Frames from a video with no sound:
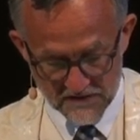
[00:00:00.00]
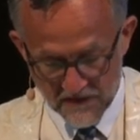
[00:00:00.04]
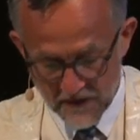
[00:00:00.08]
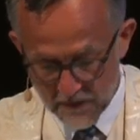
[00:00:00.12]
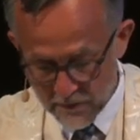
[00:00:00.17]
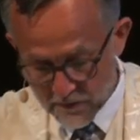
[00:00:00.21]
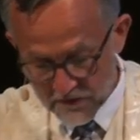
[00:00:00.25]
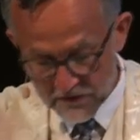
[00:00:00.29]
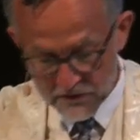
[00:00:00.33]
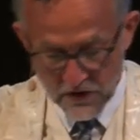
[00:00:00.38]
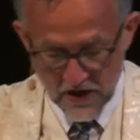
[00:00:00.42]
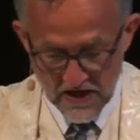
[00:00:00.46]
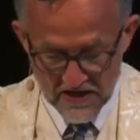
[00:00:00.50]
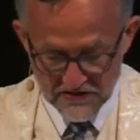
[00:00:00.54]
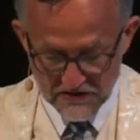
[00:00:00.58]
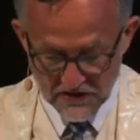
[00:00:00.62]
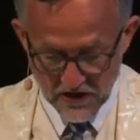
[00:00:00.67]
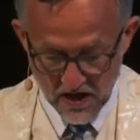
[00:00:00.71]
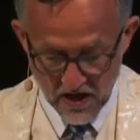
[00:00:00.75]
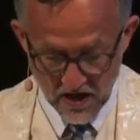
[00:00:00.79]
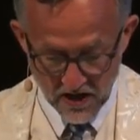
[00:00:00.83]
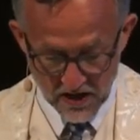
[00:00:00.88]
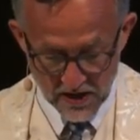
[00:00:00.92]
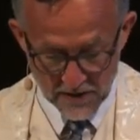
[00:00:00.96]
If anyone
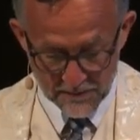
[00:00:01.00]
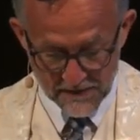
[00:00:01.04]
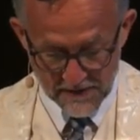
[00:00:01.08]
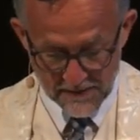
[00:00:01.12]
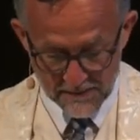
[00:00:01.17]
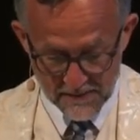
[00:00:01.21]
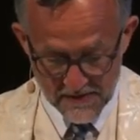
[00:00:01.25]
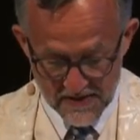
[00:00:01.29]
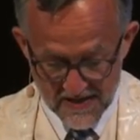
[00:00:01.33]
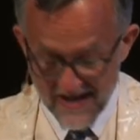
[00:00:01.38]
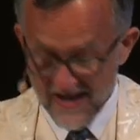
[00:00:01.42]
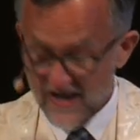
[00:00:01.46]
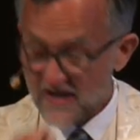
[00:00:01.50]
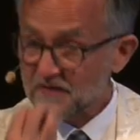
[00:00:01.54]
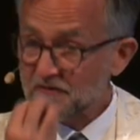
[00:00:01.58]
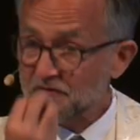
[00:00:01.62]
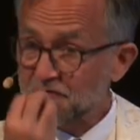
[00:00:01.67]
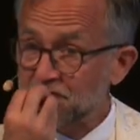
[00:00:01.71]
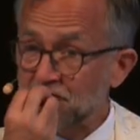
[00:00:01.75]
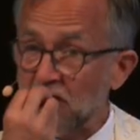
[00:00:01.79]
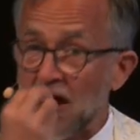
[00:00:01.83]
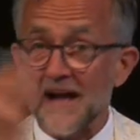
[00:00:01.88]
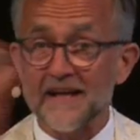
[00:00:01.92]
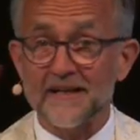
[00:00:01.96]
tries to harm them,
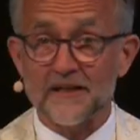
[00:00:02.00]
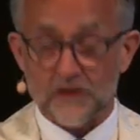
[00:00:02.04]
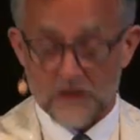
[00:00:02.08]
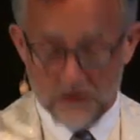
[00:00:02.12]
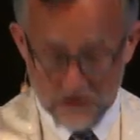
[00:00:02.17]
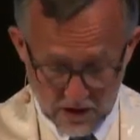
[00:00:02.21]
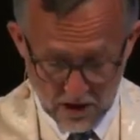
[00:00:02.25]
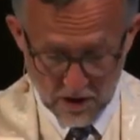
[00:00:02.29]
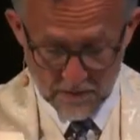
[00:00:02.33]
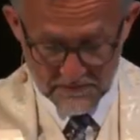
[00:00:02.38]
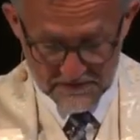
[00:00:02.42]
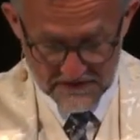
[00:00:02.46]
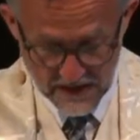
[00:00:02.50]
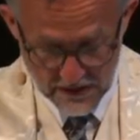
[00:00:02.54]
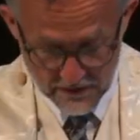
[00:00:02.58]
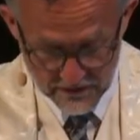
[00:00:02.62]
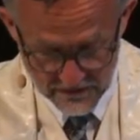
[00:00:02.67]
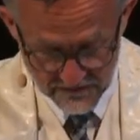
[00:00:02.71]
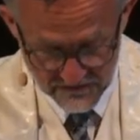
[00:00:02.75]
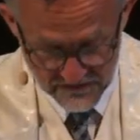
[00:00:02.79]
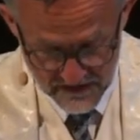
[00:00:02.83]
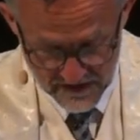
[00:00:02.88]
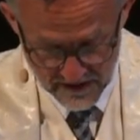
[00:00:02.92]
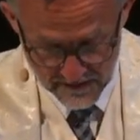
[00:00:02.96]
fire comes
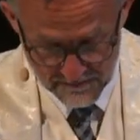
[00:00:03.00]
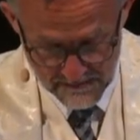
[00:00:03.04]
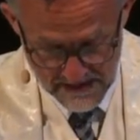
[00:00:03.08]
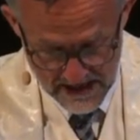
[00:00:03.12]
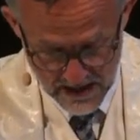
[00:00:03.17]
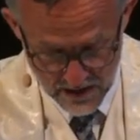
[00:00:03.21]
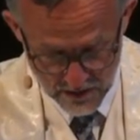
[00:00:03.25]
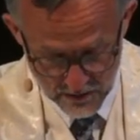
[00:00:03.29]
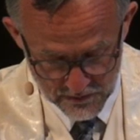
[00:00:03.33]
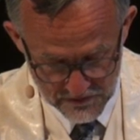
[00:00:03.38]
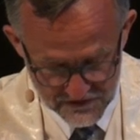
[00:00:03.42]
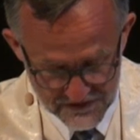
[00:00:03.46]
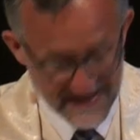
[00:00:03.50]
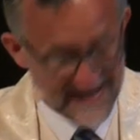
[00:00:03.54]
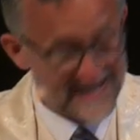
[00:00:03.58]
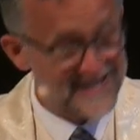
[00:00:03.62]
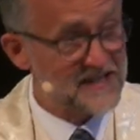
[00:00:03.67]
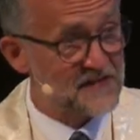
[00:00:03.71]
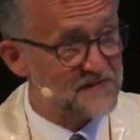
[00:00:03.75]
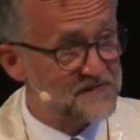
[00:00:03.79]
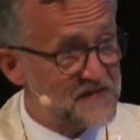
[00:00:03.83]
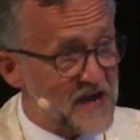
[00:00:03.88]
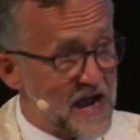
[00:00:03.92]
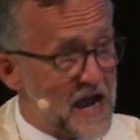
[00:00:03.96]
out of their mouths
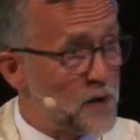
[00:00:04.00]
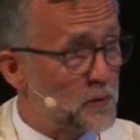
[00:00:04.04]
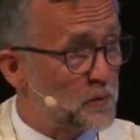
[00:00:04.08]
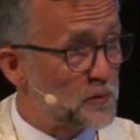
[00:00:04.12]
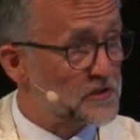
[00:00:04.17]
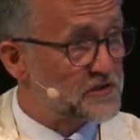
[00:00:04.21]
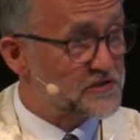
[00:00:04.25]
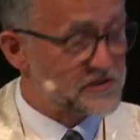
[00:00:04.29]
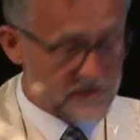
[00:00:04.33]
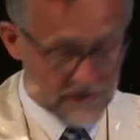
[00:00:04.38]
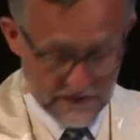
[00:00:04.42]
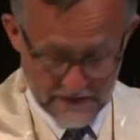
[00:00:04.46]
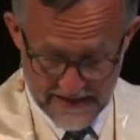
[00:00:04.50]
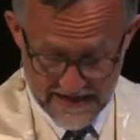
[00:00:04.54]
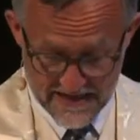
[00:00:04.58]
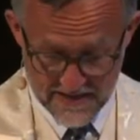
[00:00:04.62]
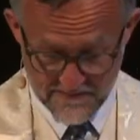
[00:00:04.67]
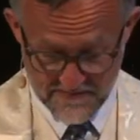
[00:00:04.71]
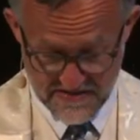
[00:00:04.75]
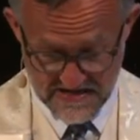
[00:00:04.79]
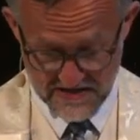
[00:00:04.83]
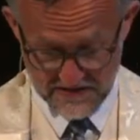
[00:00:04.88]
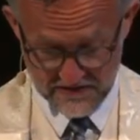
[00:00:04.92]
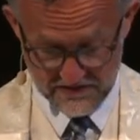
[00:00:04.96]
and devours their
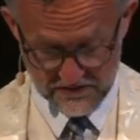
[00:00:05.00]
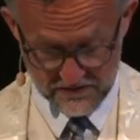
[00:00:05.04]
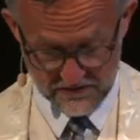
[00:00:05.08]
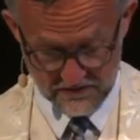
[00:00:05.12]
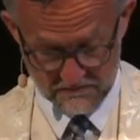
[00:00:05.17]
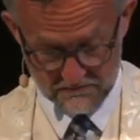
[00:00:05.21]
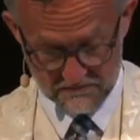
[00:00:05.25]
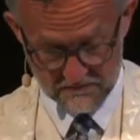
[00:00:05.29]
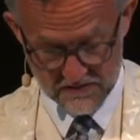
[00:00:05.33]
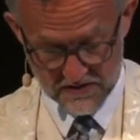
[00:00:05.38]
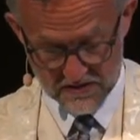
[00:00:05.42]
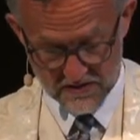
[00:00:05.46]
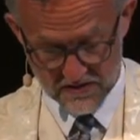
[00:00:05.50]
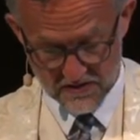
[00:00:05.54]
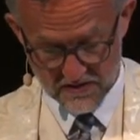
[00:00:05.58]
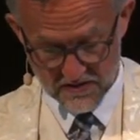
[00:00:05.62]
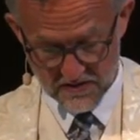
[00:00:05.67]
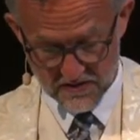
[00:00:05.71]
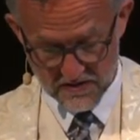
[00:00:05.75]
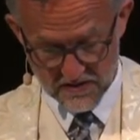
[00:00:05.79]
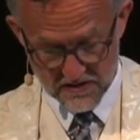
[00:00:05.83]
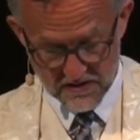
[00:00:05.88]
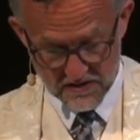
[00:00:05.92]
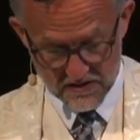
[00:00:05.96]
enemies.
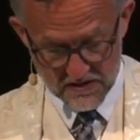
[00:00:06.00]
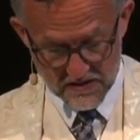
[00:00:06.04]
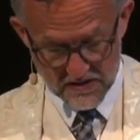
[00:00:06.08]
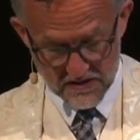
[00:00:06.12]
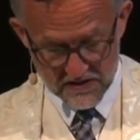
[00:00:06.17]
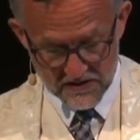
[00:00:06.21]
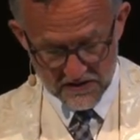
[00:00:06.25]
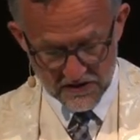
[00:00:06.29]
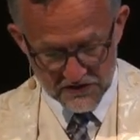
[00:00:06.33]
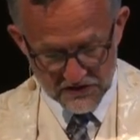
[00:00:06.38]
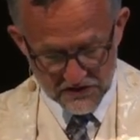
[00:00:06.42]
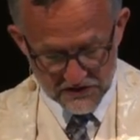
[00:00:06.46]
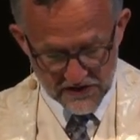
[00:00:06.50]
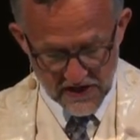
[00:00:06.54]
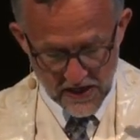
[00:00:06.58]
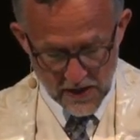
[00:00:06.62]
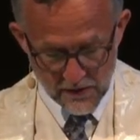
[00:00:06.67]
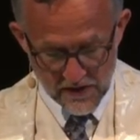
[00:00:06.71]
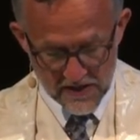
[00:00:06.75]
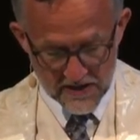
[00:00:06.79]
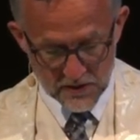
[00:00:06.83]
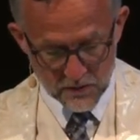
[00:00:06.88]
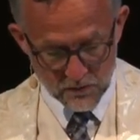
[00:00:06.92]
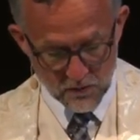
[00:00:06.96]
This is
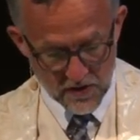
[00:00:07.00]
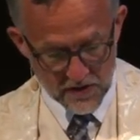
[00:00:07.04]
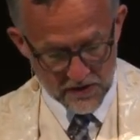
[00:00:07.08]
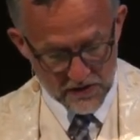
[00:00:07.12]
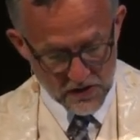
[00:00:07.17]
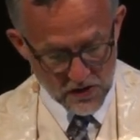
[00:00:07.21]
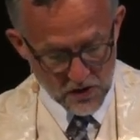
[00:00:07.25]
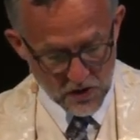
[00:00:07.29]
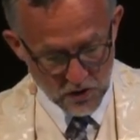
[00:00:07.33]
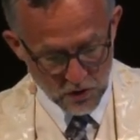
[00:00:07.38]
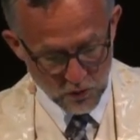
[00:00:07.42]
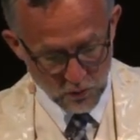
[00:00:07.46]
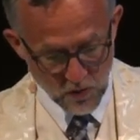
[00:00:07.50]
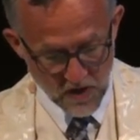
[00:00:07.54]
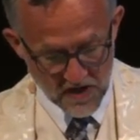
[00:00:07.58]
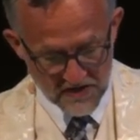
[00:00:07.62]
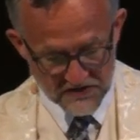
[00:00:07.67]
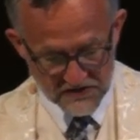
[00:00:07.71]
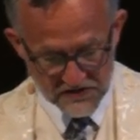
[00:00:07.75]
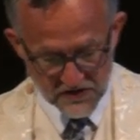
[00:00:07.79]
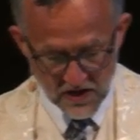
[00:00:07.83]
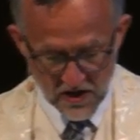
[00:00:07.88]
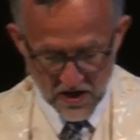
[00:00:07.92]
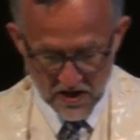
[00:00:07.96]
how anyone who
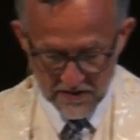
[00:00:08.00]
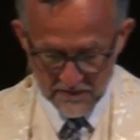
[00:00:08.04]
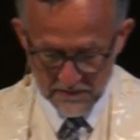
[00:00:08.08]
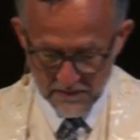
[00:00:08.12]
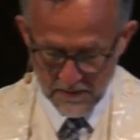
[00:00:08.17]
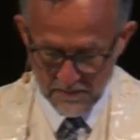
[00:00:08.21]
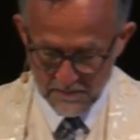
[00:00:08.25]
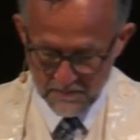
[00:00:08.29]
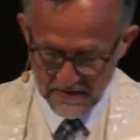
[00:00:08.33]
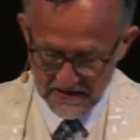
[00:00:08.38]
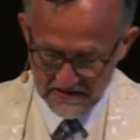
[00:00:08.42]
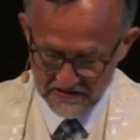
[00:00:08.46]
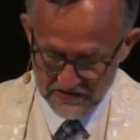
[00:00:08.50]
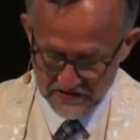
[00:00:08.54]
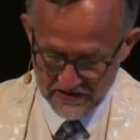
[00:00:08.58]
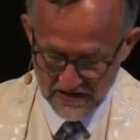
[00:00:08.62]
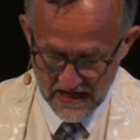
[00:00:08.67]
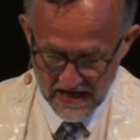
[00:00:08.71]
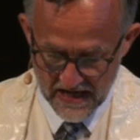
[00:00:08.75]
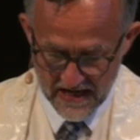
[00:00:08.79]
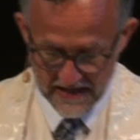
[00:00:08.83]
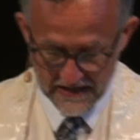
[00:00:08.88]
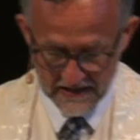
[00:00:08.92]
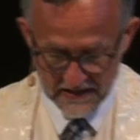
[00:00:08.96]
wants to harm them
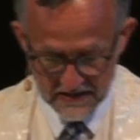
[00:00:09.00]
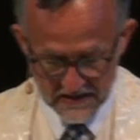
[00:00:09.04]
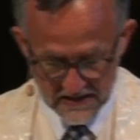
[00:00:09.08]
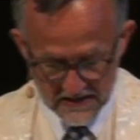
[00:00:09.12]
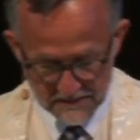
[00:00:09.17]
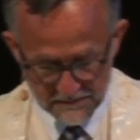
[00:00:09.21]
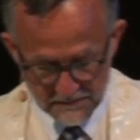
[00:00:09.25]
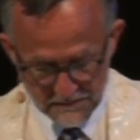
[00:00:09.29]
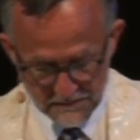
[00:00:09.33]
must die.